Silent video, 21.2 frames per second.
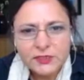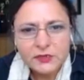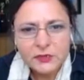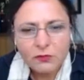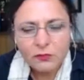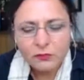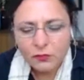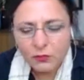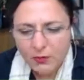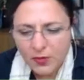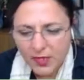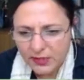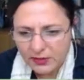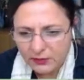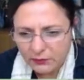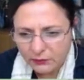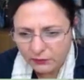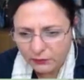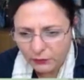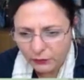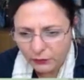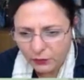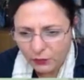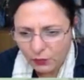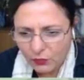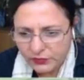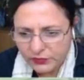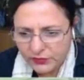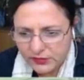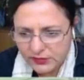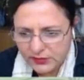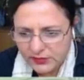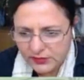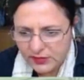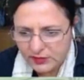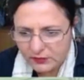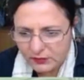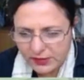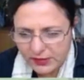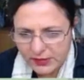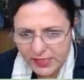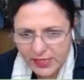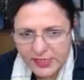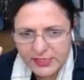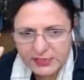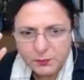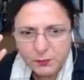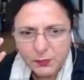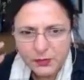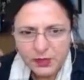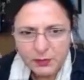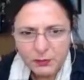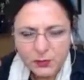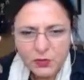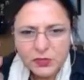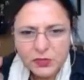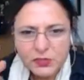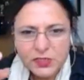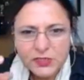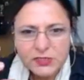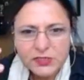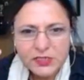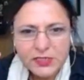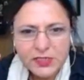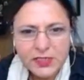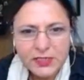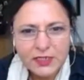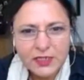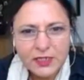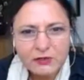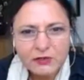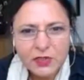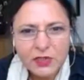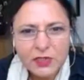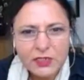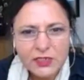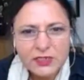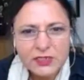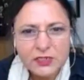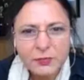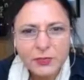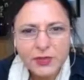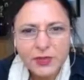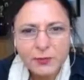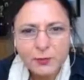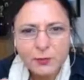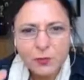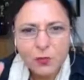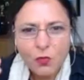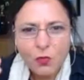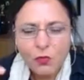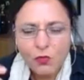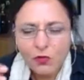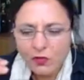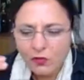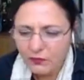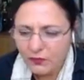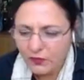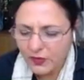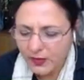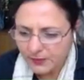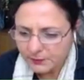For thoughts, it's even less, but emotions, it can give you a little bit more of an